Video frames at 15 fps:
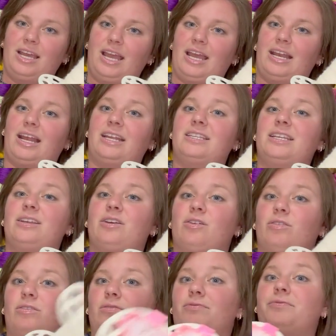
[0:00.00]
an
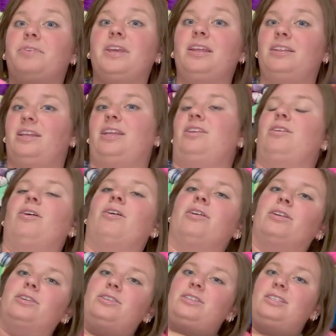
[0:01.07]
identical feeling
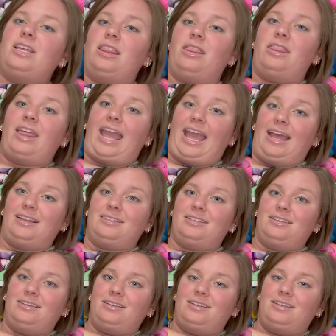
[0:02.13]
yarn to that.